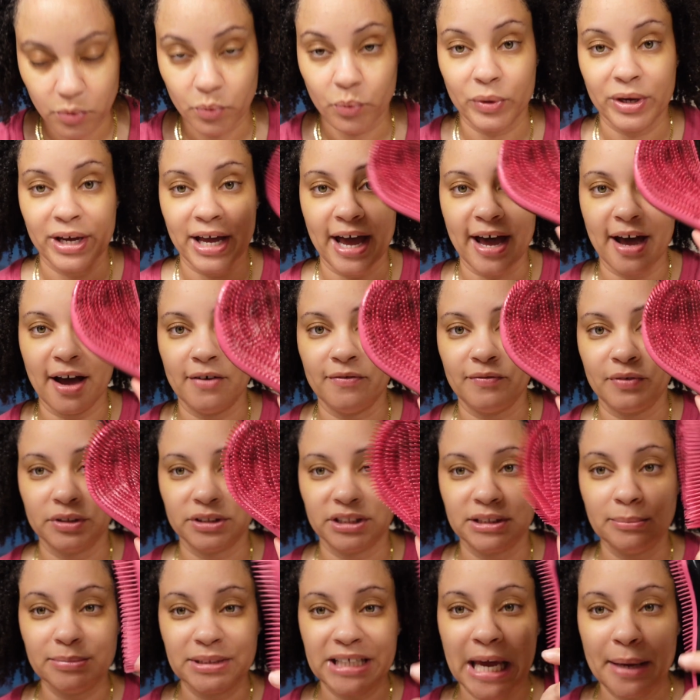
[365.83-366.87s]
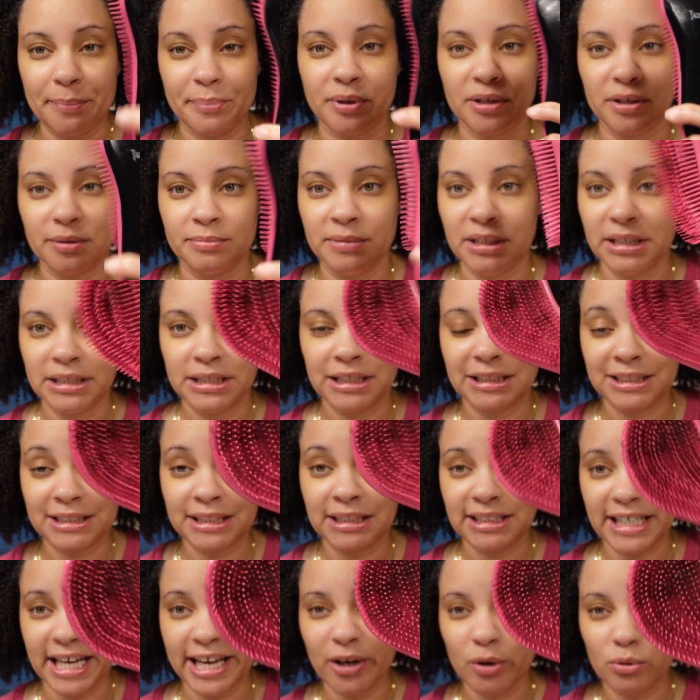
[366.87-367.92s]
We have some type of, this is a
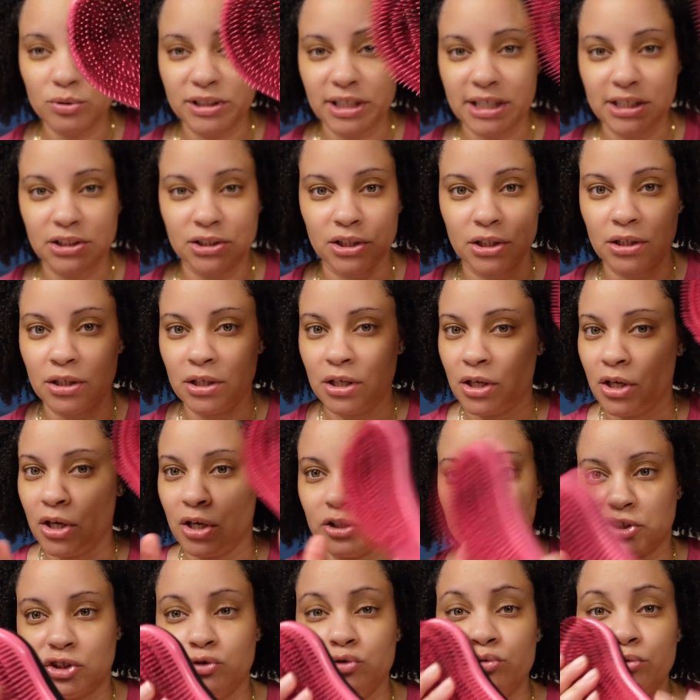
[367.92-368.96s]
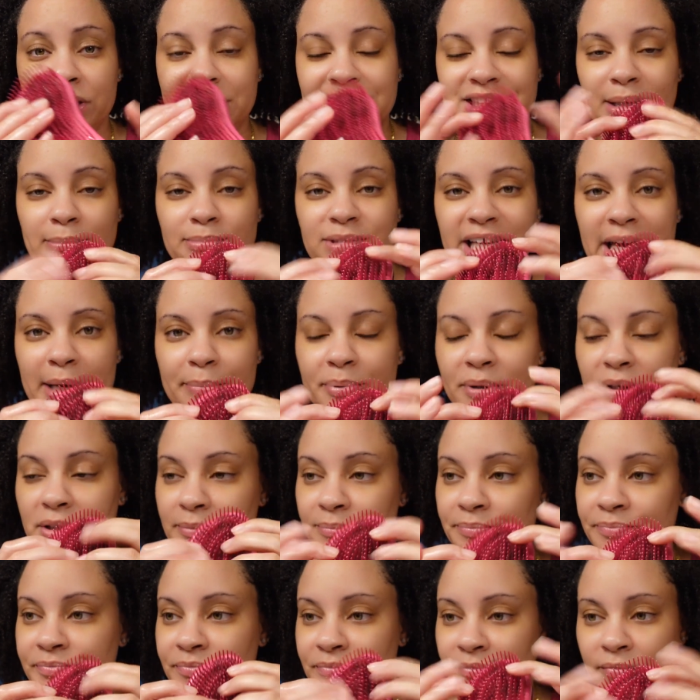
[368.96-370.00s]
tangle teaser. So you need some type
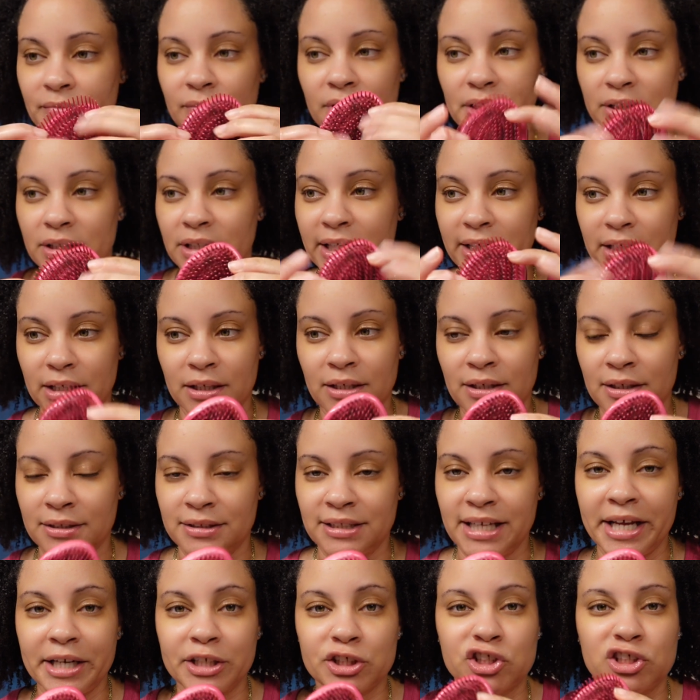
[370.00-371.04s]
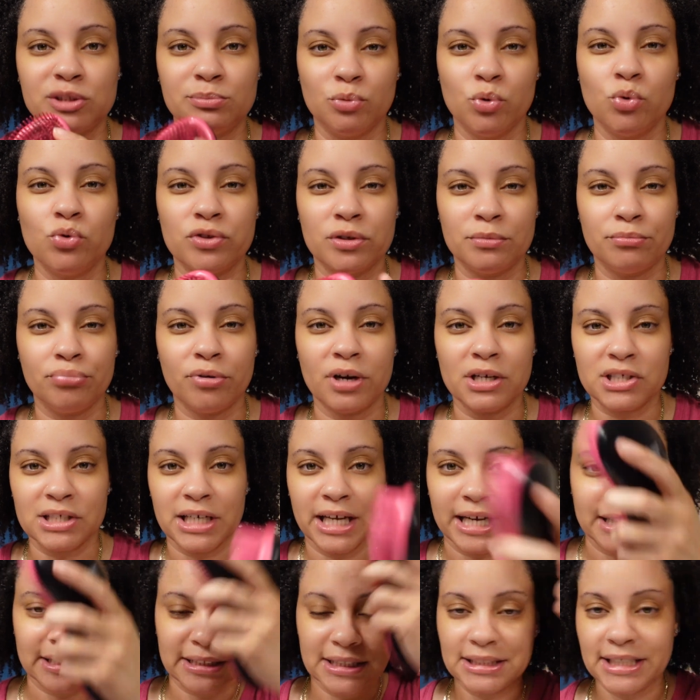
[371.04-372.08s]
of, like, not a smoothing brush, like
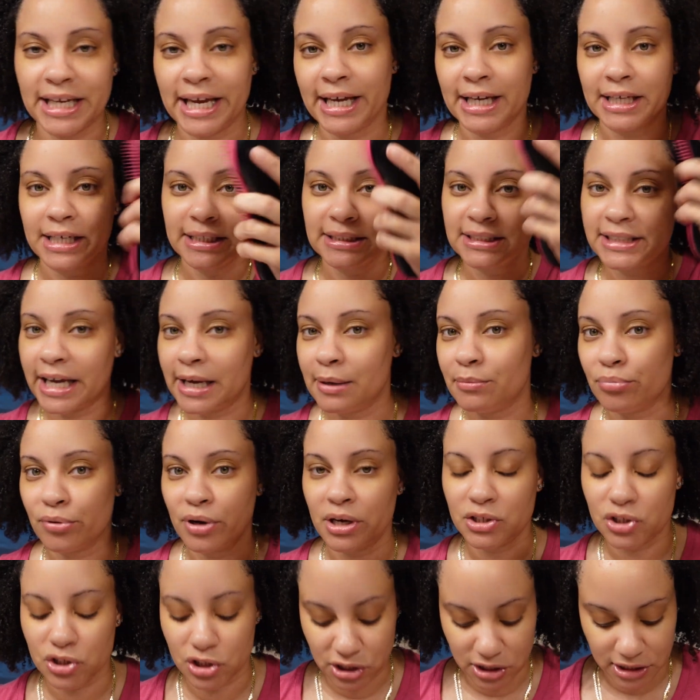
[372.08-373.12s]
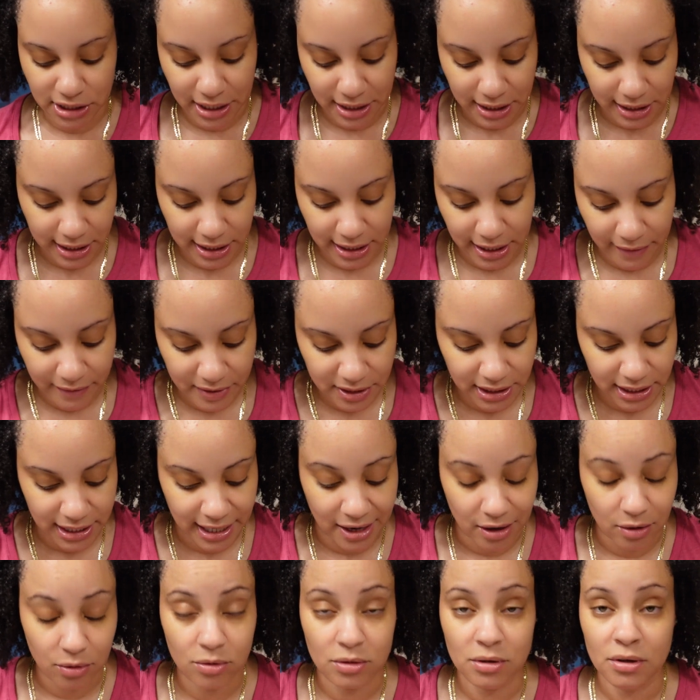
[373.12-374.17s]
a detangling type brush, just to kind of get everything
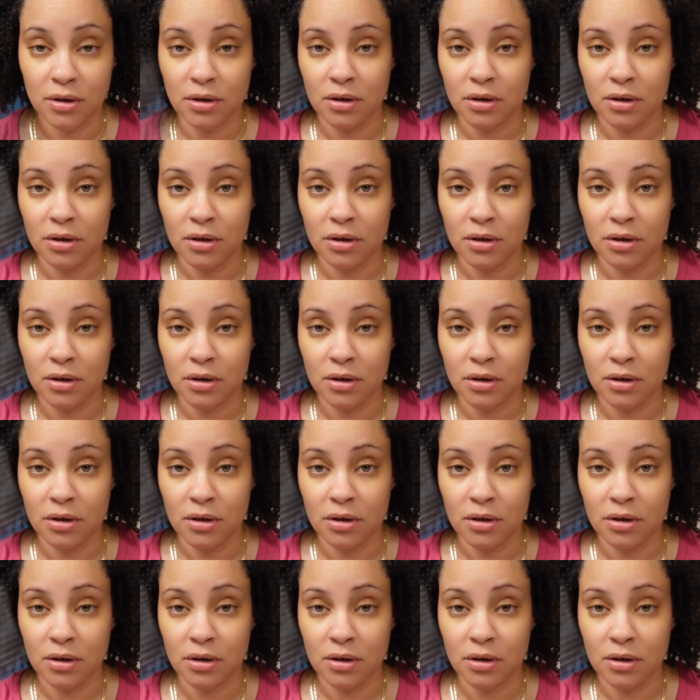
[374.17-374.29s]
out.